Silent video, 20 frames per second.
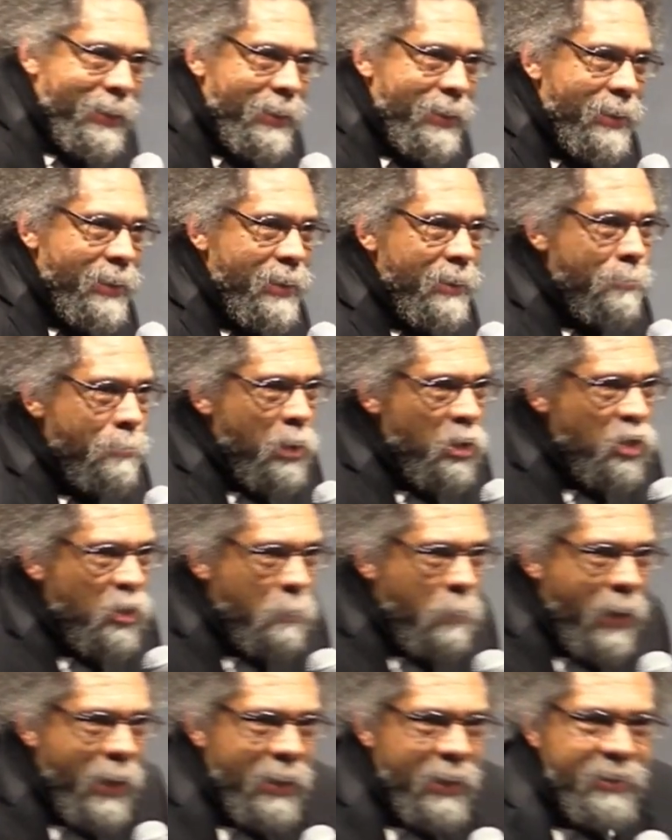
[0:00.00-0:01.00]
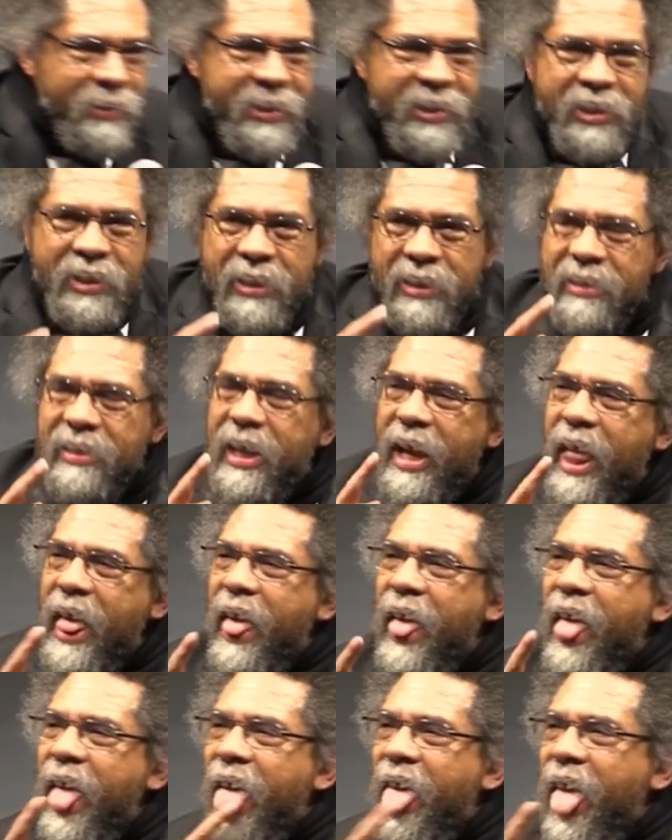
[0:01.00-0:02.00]
Most politicians
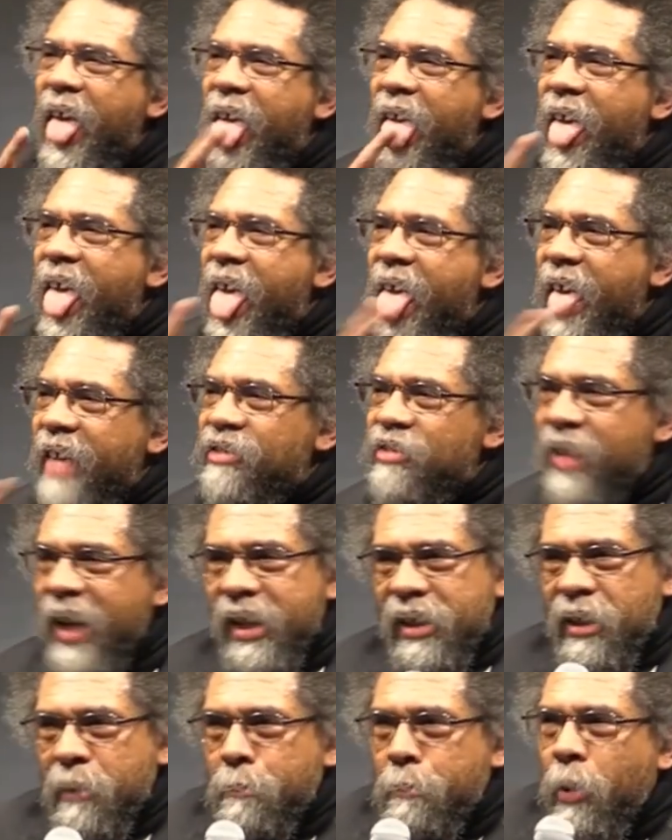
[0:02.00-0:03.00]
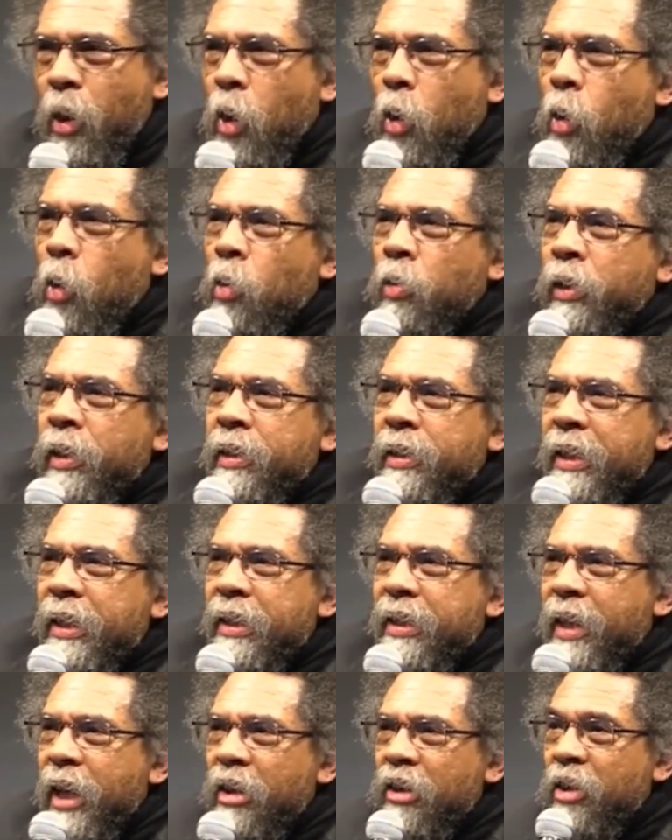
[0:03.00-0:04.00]
check the poll and then
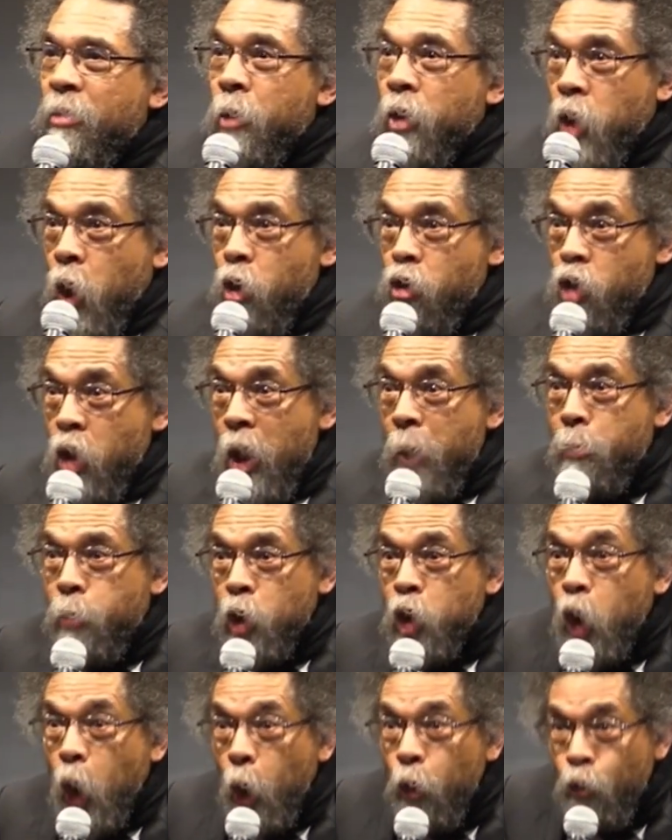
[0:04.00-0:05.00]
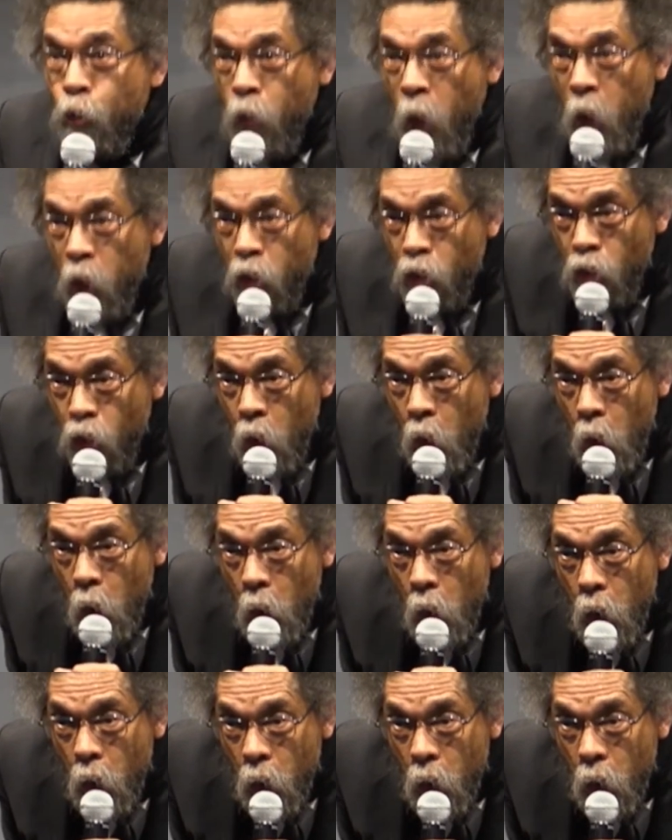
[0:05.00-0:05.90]
tell you what their deepest conviction is.